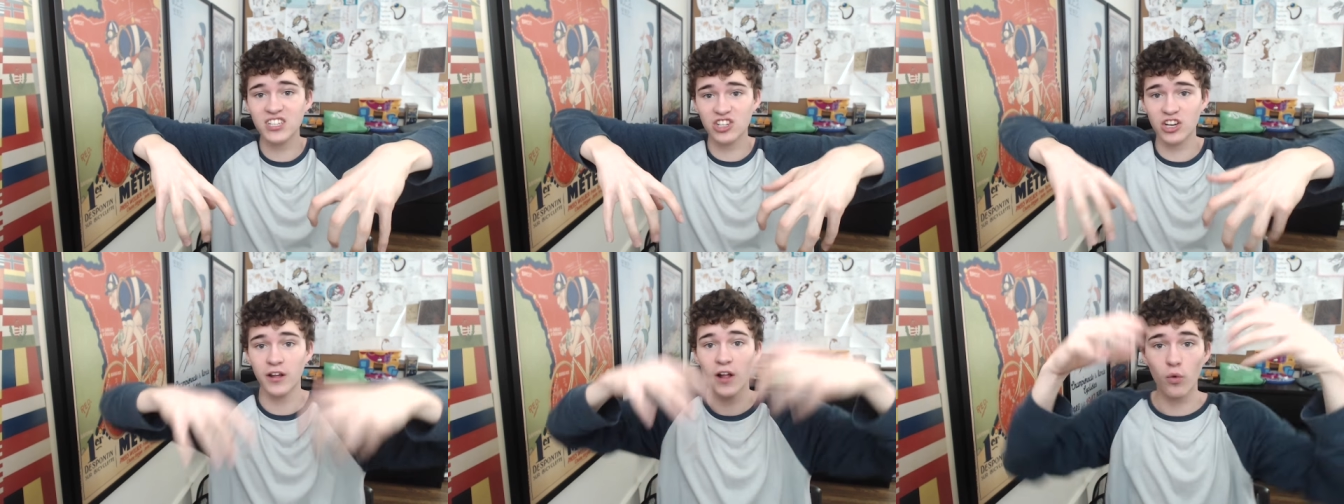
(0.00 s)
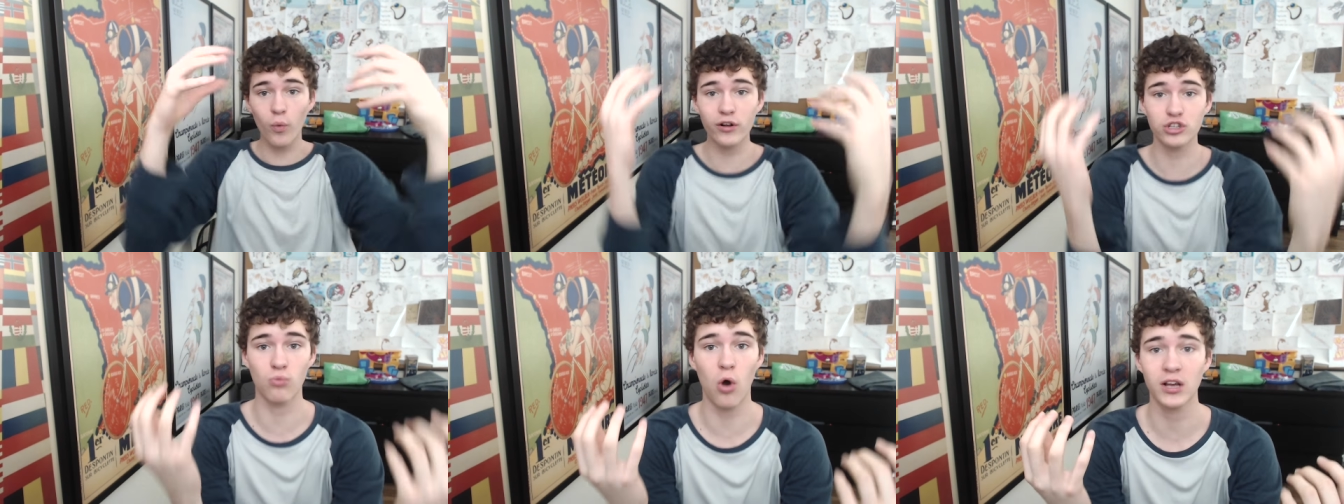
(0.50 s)
it's gonna wear
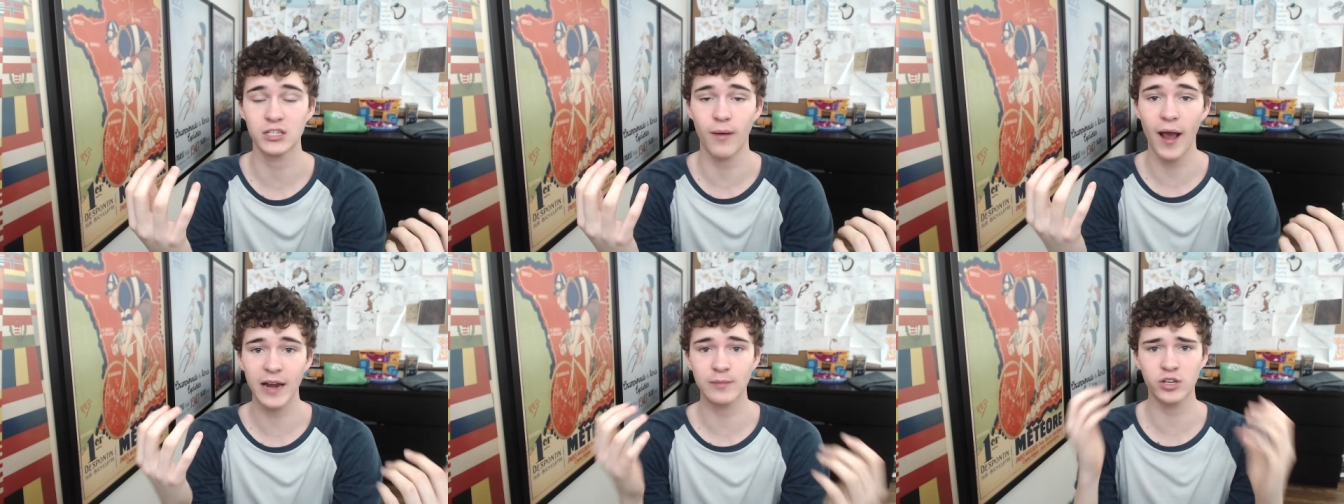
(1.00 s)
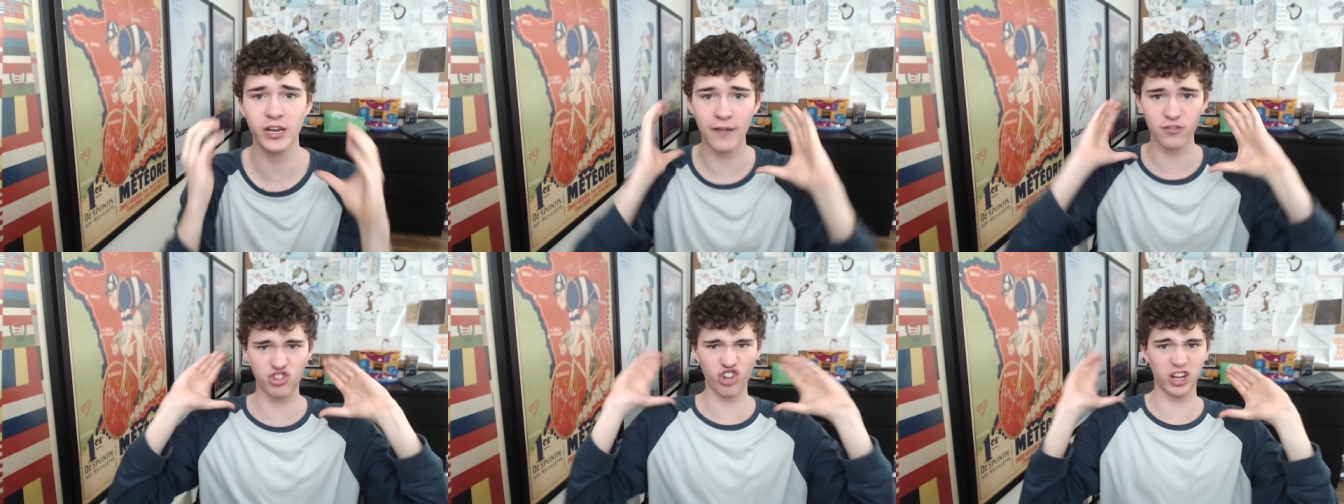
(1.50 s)
some awesome items, it's gonna have
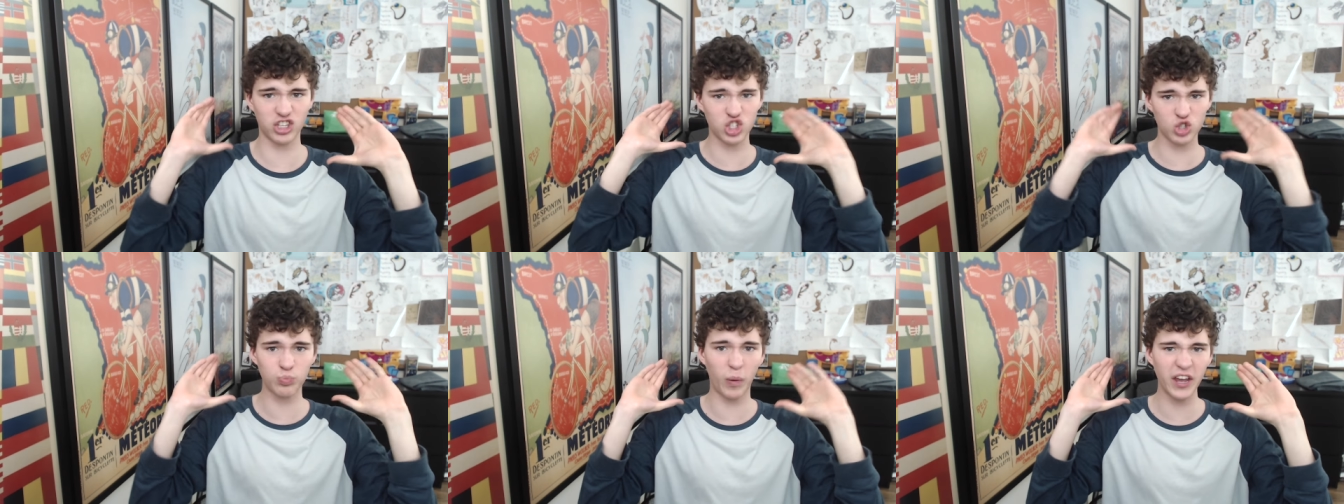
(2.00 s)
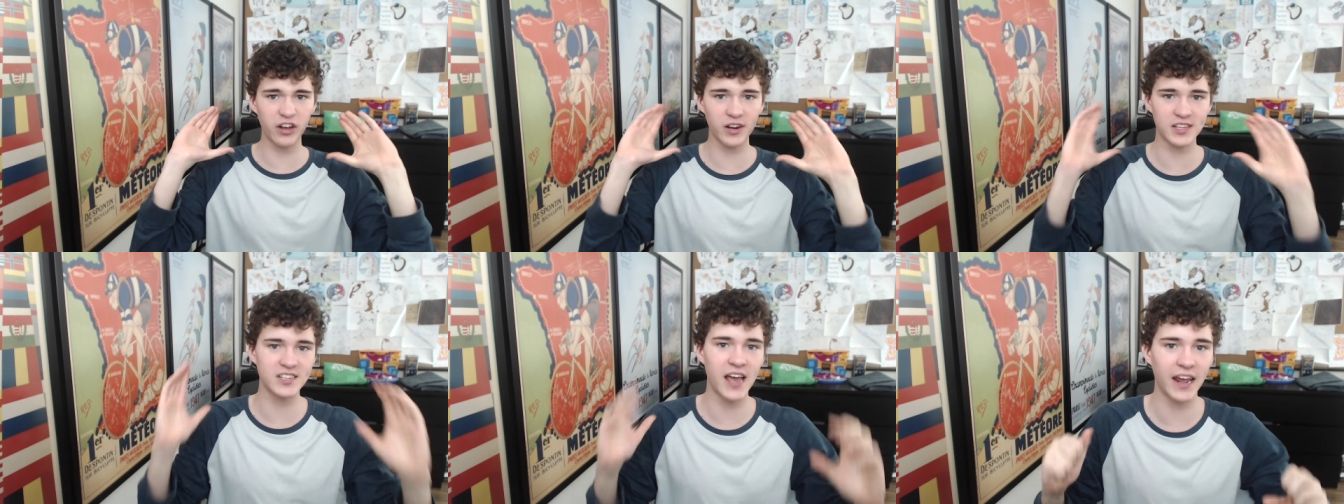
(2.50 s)
the giant spike on
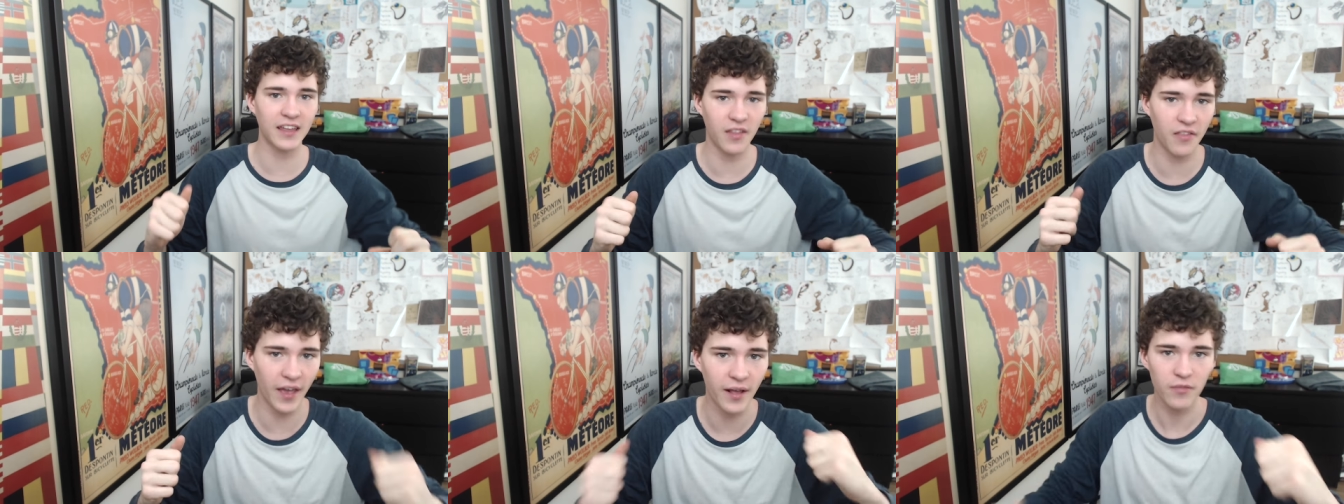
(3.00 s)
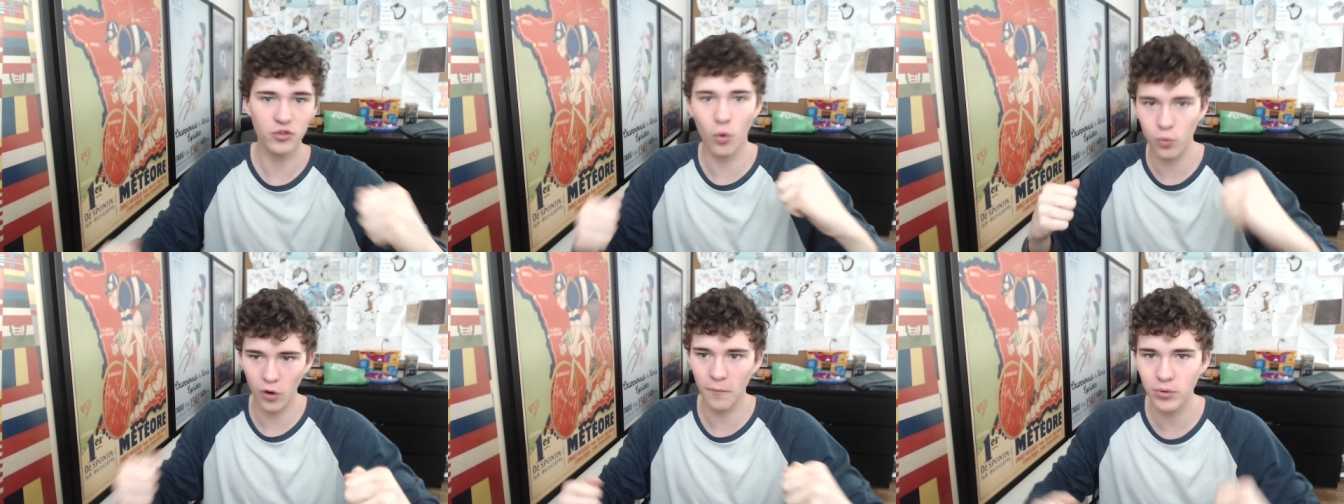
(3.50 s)
its neck and then like go
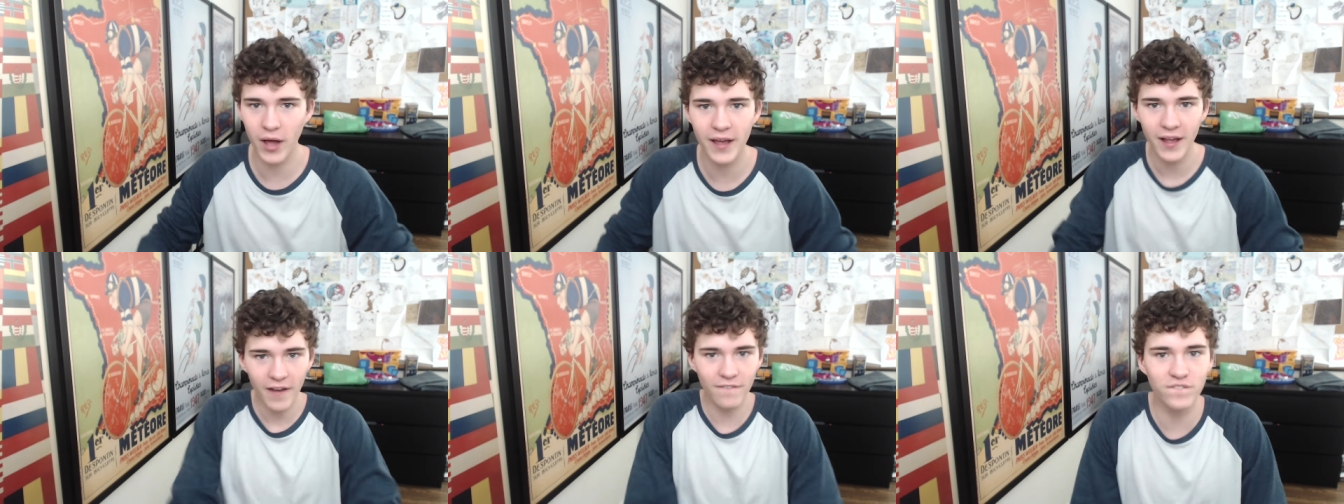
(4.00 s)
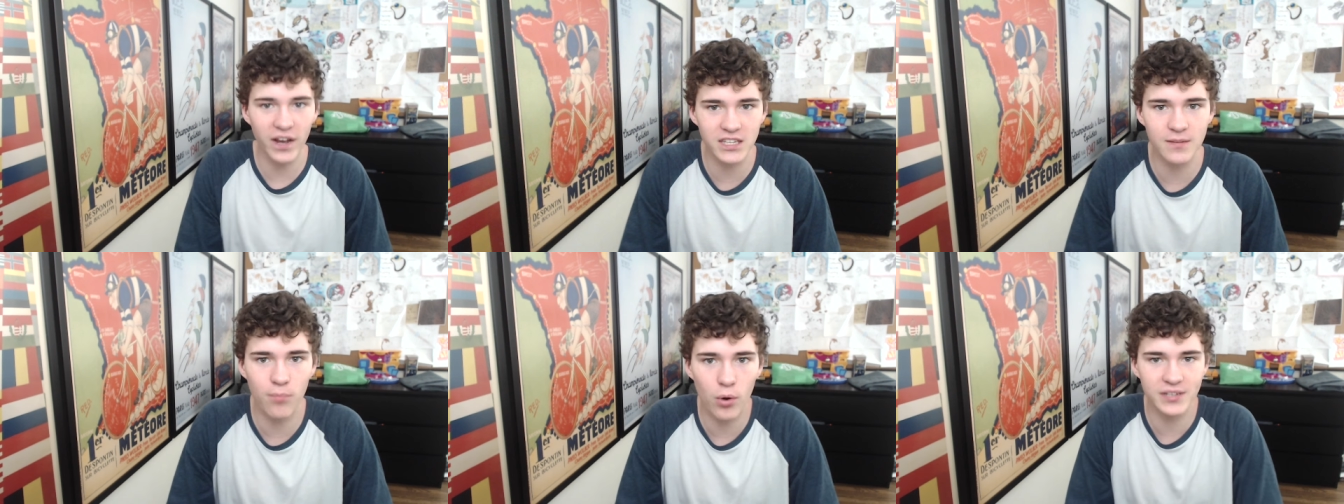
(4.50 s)
roleplay and fight
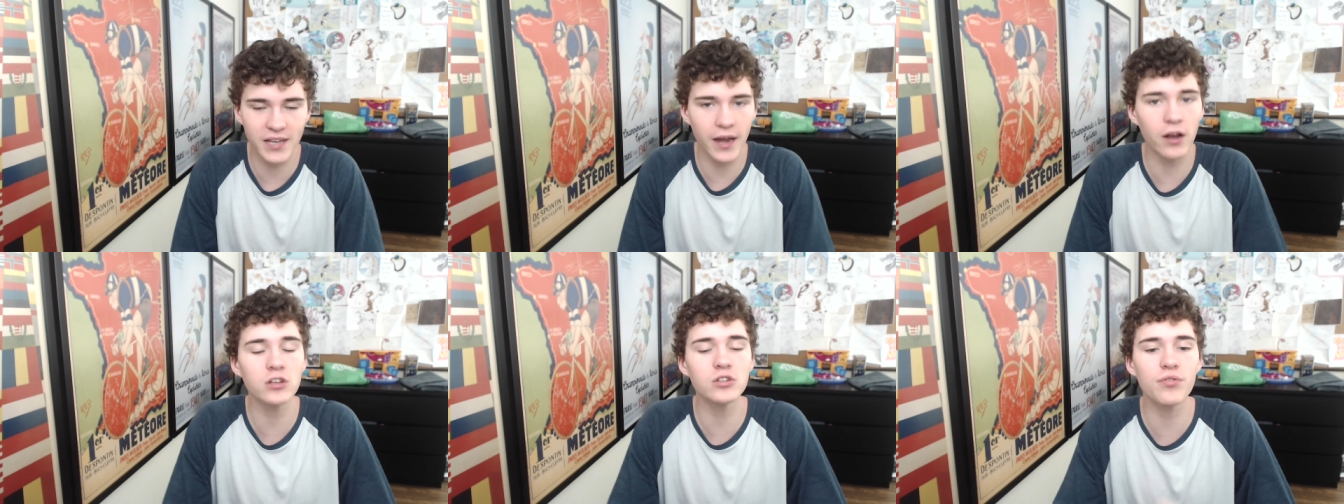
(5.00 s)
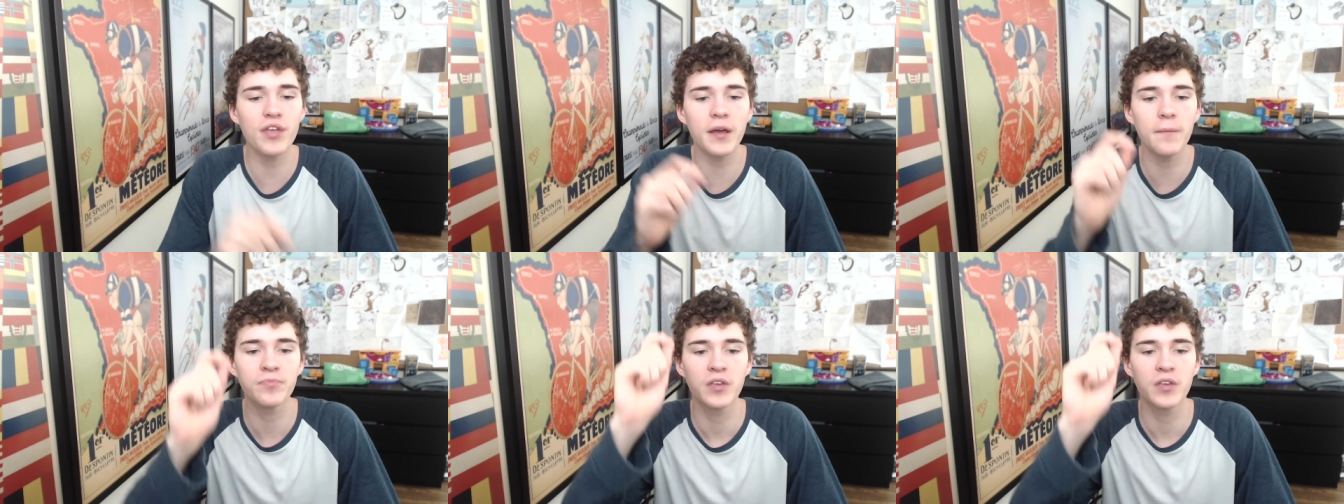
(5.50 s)
some boys. And also think